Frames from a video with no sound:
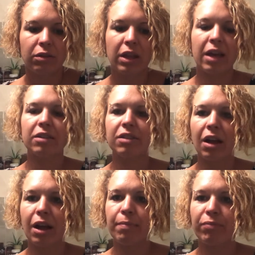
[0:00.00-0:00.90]
last
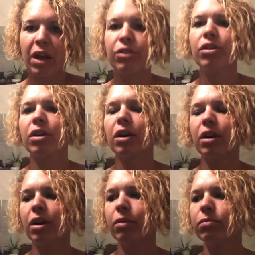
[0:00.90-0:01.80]
time I took
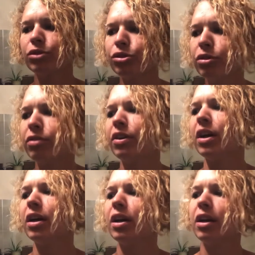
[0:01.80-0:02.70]

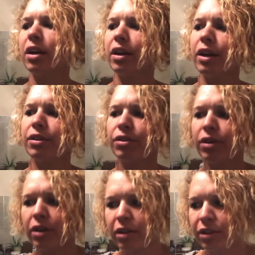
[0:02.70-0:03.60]
Sudafed and I
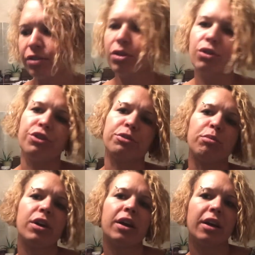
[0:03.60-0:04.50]
took this nose
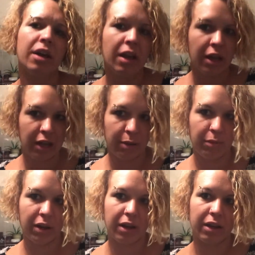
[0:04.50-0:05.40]
spray, and
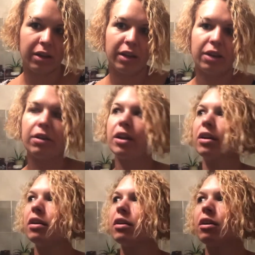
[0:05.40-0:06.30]
my
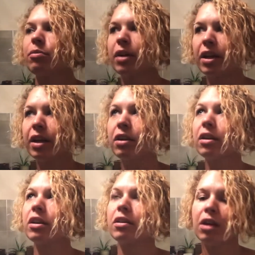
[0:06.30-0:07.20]
hearing or my ear
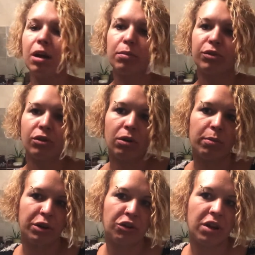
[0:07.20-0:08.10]
cleared up, so I'm
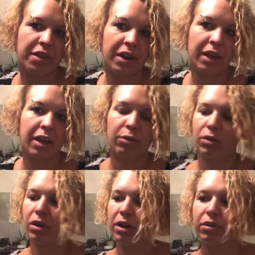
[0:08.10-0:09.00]
gonna try that again.
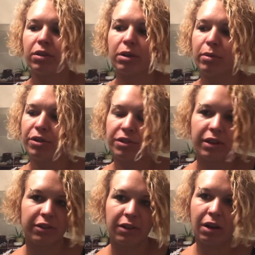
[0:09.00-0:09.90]
Well, I took a bunch of
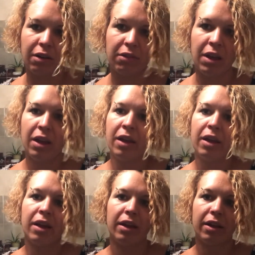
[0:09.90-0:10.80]
that stuff
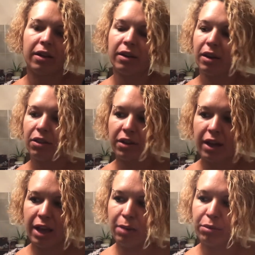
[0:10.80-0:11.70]
and nothing
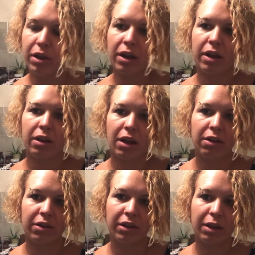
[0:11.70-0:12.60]
happened. I
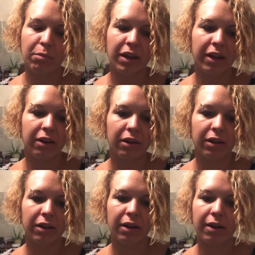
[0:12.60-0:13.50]
couldn't get my ear to
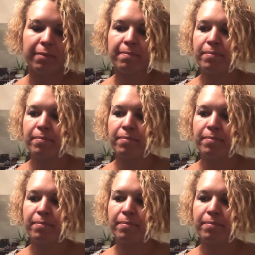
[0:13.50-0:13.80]
clear.